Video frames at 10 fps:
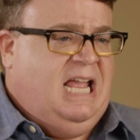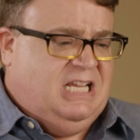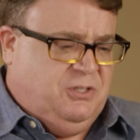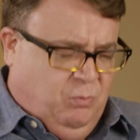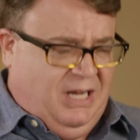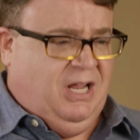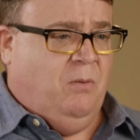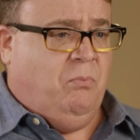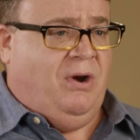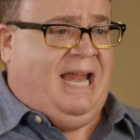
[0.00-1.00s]
is really going
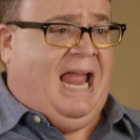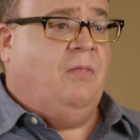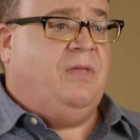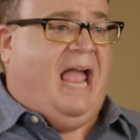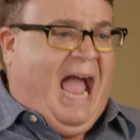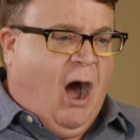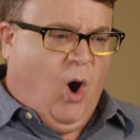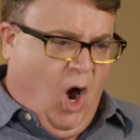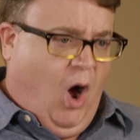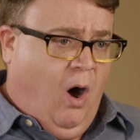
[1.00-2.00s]
to bring out the
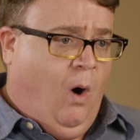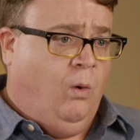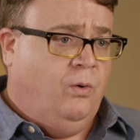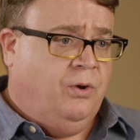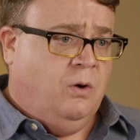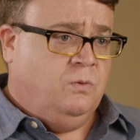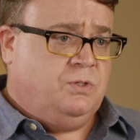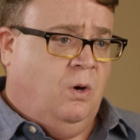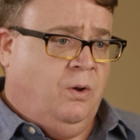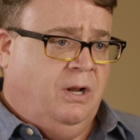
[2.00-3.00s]
alcohol
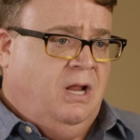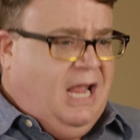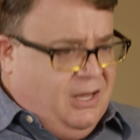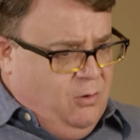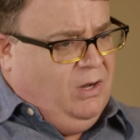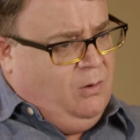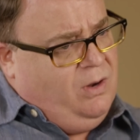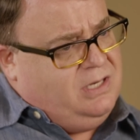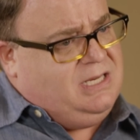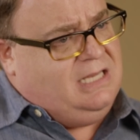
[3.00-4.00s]
notes on it. And you really
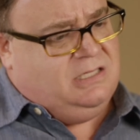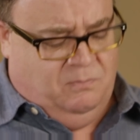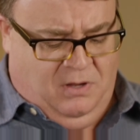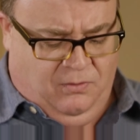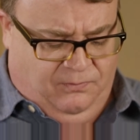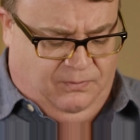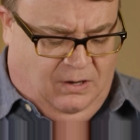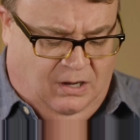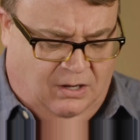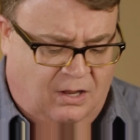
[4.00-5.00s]
want to taste some other
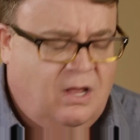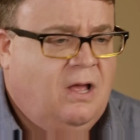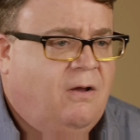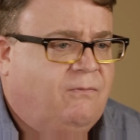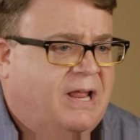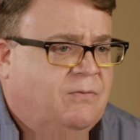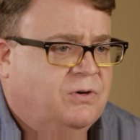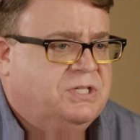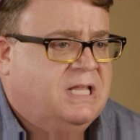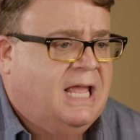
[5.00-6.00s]

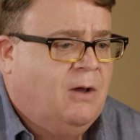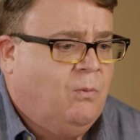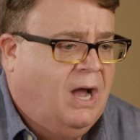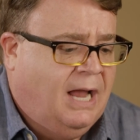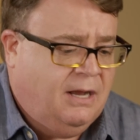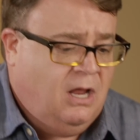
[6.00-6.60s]
flavors in that wine.